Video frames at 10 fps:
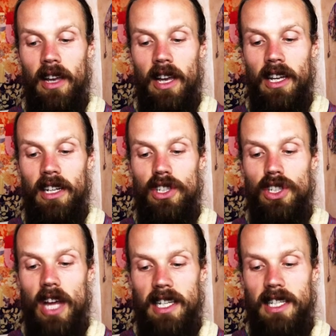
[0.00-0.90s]
and
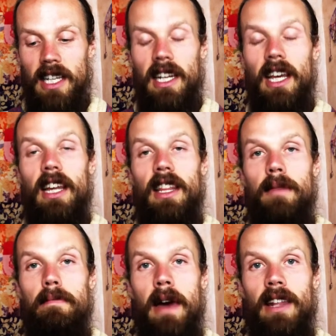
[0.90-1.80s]
ingested the
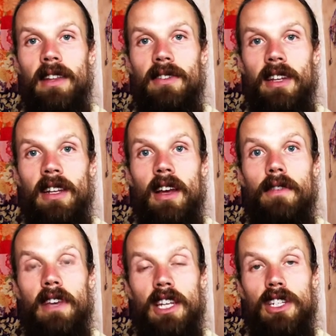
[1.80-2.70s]
medicine
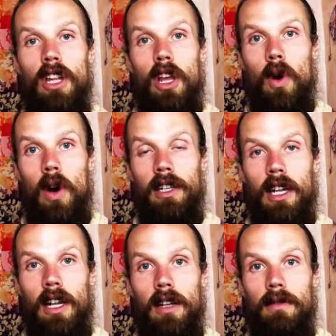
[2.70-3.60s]
of Quetzalcoatl.